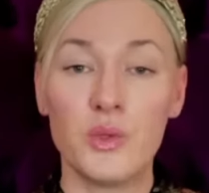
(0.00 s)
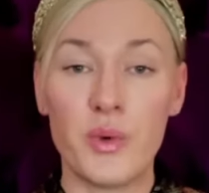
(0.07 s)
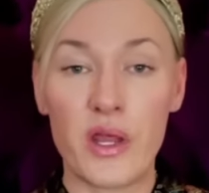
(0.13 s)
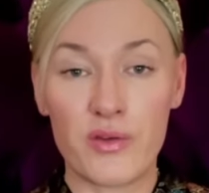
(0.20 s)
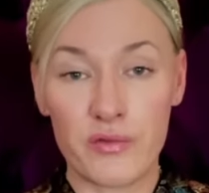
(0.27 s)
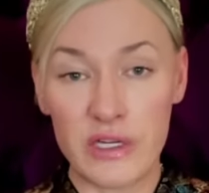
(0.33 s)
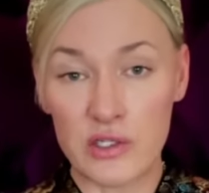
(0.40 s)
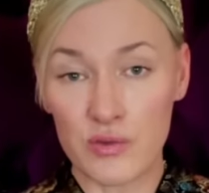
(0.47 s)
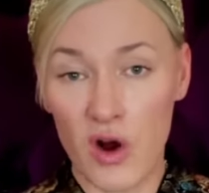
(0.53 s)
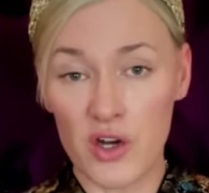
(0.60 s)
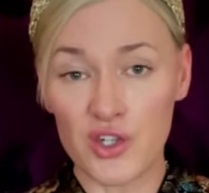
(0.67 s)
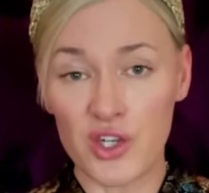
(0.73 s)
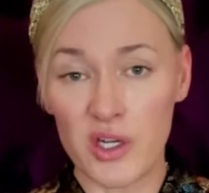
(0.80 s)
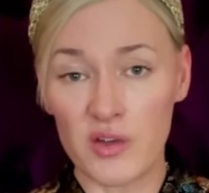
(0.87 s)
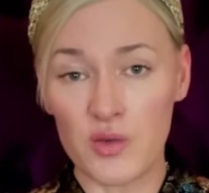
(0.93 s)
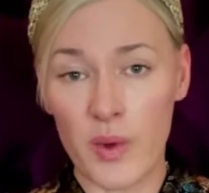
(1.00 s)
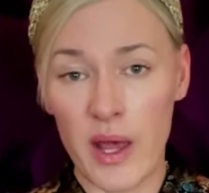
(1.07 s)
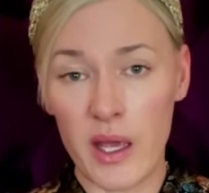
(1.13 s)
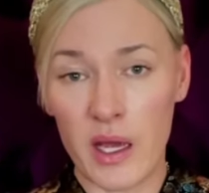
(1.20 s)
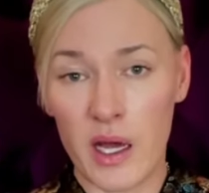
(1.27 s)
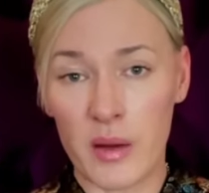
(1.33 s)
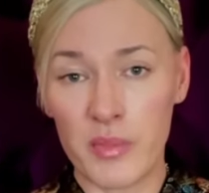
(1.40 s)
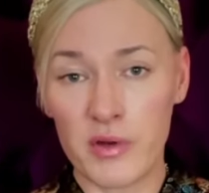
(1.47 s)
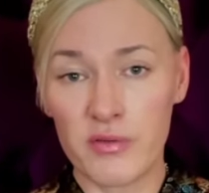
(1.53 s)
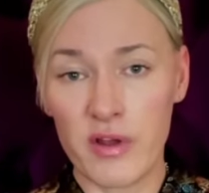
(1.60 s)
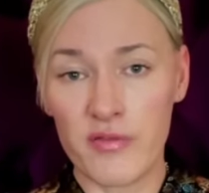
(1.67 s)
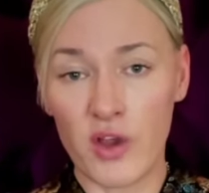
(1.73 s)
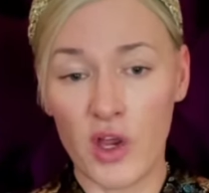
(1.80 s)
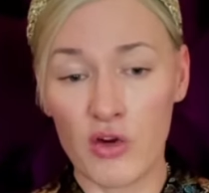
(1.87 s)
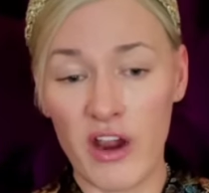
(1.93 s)
Whether he's rogered his way up the
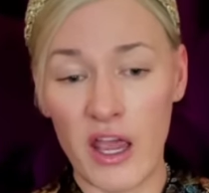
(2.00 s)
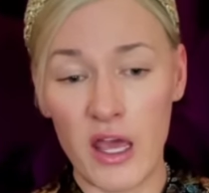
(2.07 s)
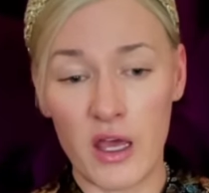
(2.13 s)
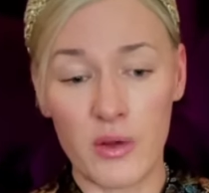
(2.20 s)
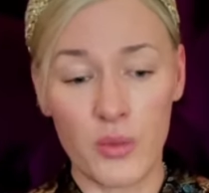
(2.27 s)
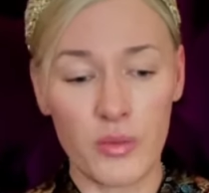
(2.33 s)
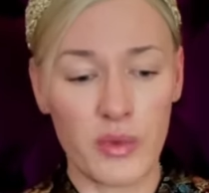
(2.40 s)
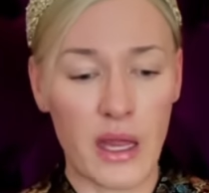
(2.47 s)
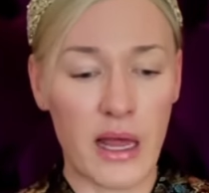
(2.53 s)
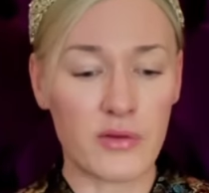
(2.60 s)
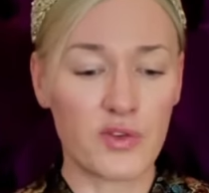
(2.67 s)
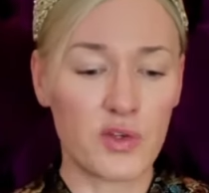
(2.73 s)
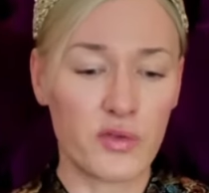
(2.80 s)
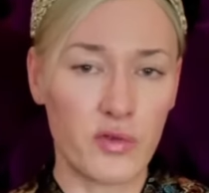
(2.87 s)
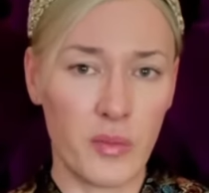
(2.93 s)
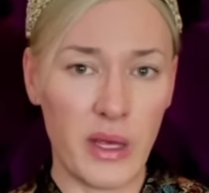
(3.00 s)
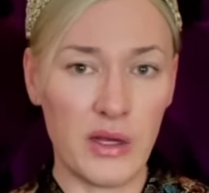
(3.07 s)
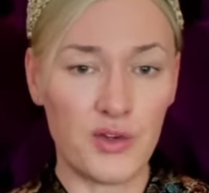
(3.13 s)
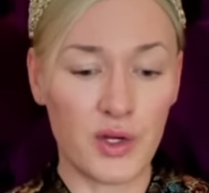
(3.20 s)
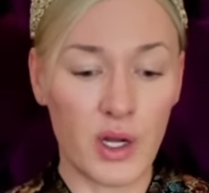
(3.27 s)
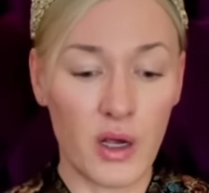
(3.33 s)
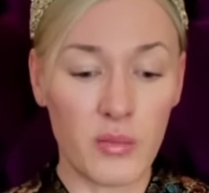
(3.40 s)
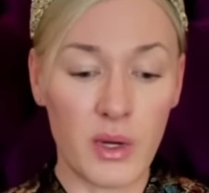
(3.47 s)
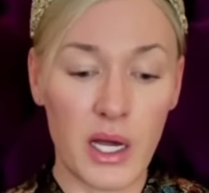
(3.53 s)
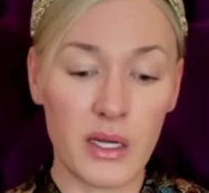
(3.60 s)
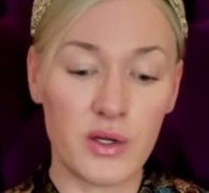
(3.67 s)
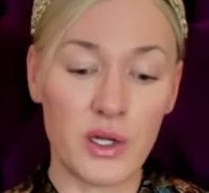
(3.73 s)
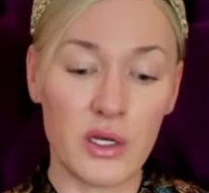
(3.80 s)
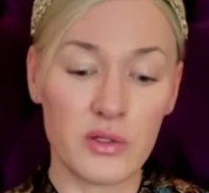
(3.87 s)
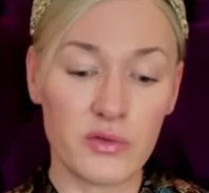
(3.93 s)
River Creek, that's for me to know, my
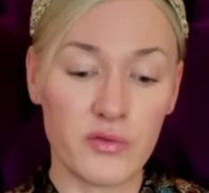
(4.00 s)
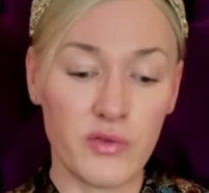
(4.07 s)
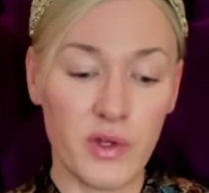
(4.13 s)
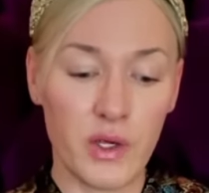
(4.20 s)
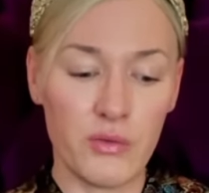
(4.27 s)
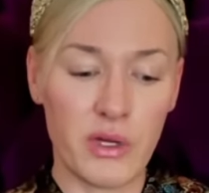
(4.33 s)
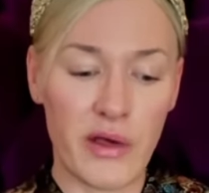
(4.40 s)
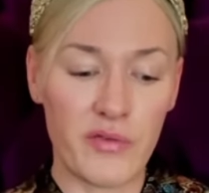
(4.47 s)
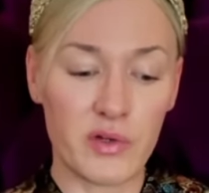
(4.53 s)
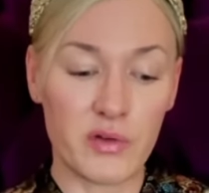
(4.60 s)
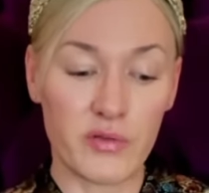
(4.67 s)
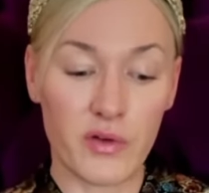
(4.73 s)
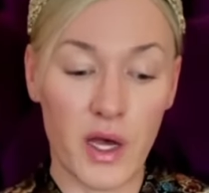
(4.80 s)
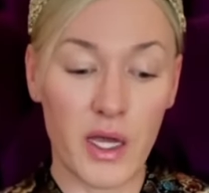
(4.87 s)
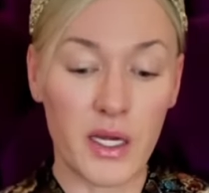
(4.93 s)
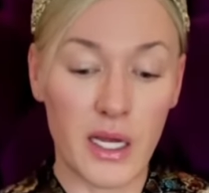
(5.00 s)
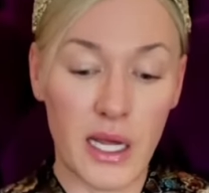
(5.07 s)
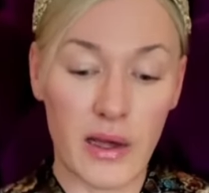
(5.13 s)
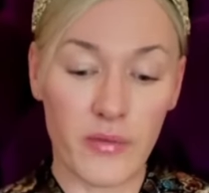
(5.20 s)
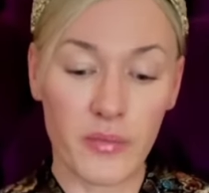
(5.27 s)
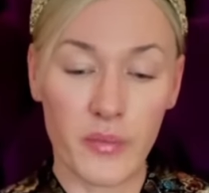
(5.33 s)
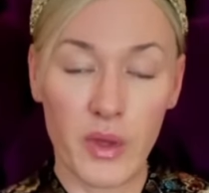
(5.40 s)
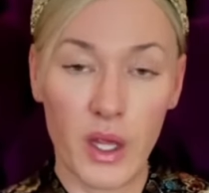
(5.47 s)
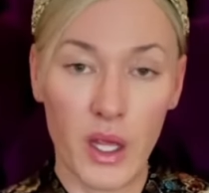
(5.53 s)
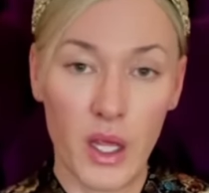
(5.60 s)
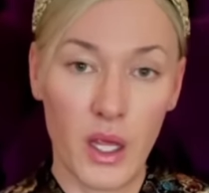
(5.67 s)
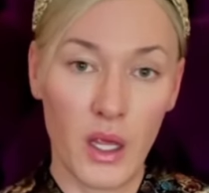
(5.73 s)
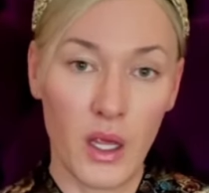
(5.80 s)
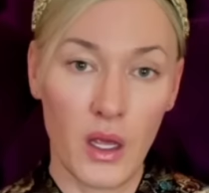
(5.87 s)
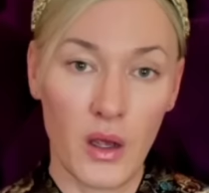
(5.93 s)
dears, and for you never to find out.
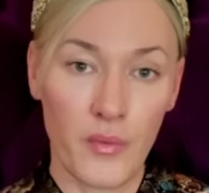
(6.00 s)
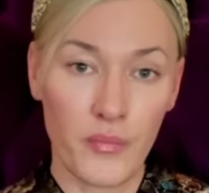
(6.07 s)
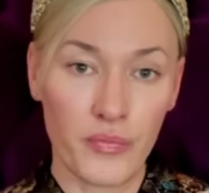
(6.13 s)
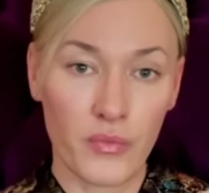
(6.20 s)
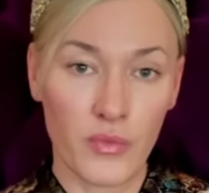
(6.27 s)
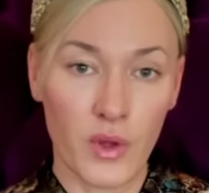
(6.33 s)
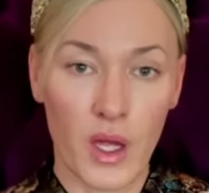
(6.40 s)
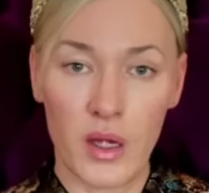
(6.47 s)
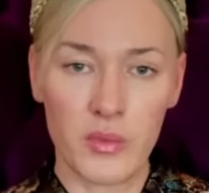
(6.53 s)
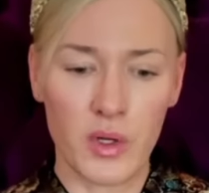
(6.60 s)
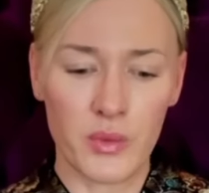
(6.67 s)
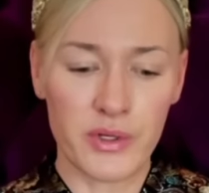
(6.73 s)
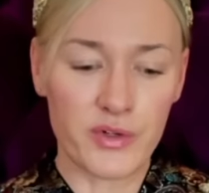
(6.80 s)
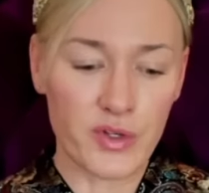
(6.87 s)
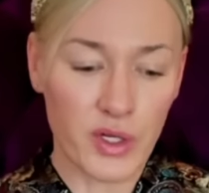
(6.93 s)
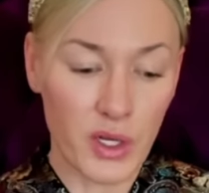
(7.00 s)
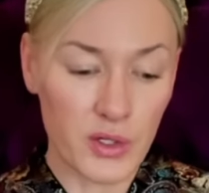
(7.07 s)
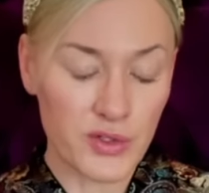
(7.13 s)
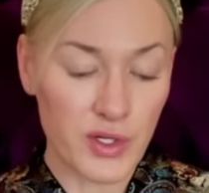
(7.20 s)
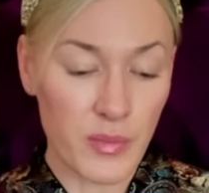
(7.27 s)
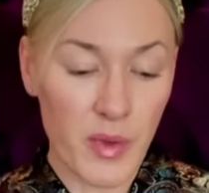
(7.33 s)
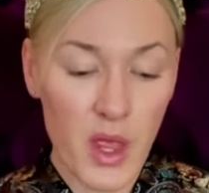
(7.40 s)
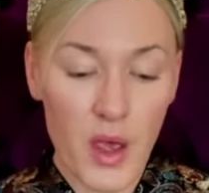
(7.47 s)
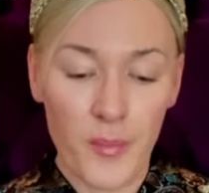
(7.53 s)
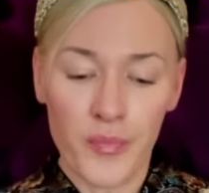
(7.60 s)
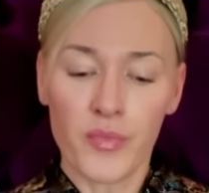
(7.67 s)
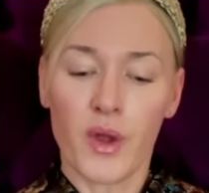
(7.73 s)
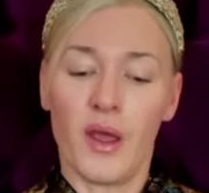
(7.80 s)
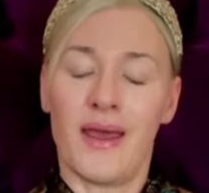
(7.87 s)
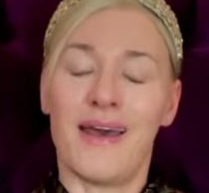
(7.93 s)
I'm not one to gossip.
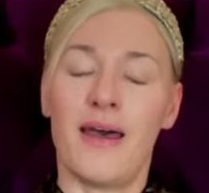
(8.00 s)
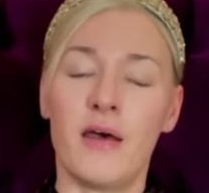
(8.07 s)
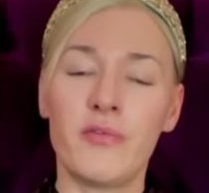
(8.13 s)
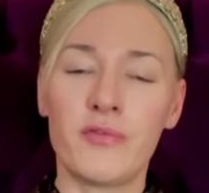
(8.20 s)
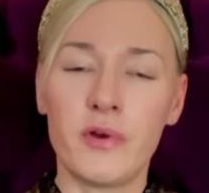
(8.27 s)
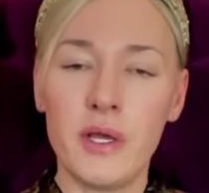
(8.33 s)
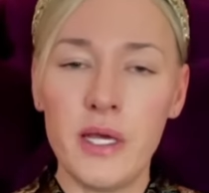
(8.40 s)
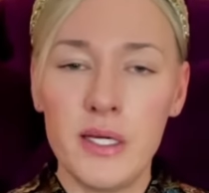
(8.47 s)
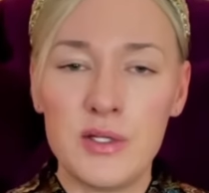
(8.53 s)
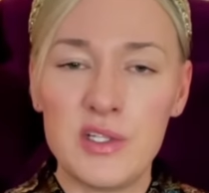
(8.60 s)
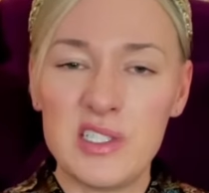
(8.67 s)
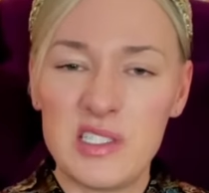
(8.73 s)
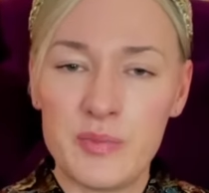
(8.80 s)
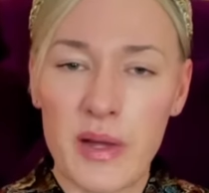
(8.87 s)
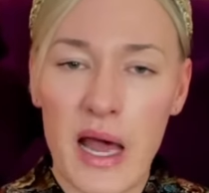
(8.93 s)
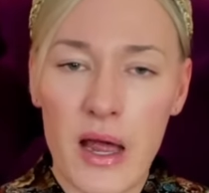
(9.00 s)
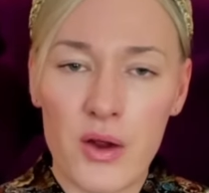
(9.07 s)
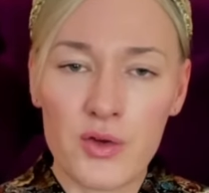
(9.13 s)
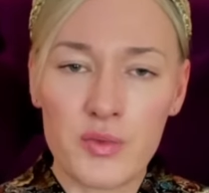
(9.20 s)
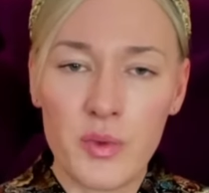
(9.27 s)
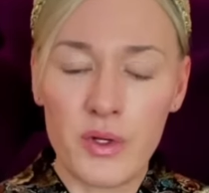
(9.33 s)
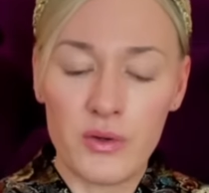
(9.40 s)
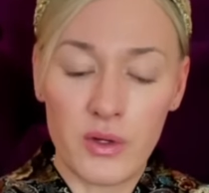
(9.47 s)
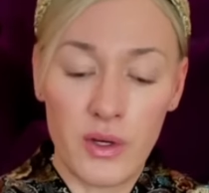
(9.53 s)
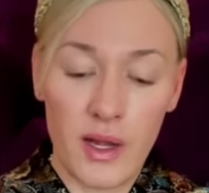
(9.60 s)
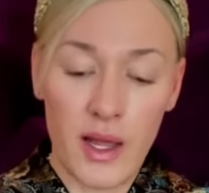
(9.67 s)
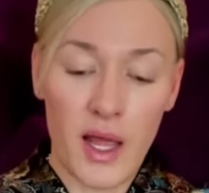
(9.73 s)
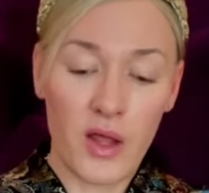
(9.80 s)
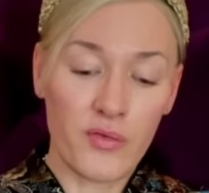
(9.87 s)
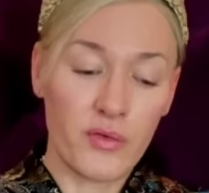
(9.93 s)
Every disparagement and
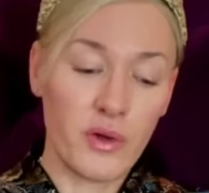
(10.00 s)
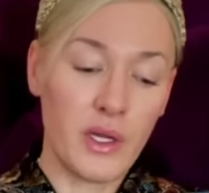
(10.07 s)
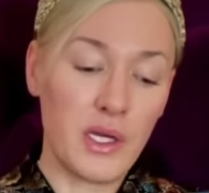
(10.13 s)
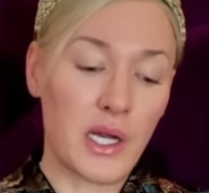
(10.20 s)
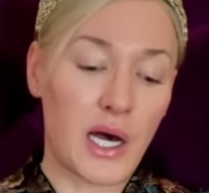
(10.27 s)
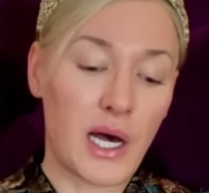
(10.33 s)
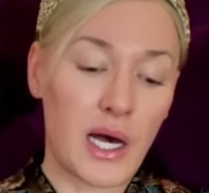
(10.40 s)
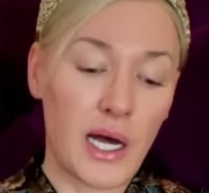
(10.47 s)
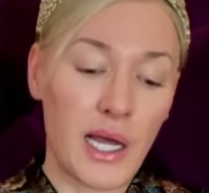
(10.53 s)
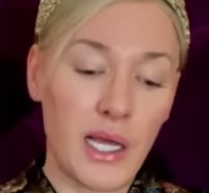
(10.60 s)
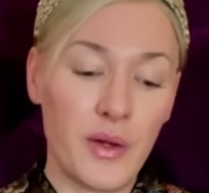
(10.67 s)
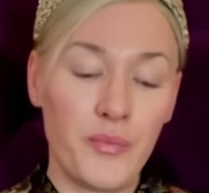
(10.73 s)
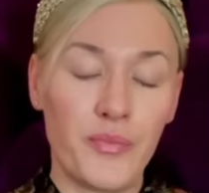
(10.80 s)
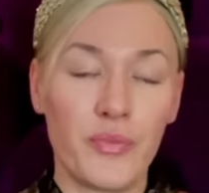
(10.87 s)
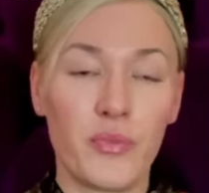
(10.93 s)
every lie.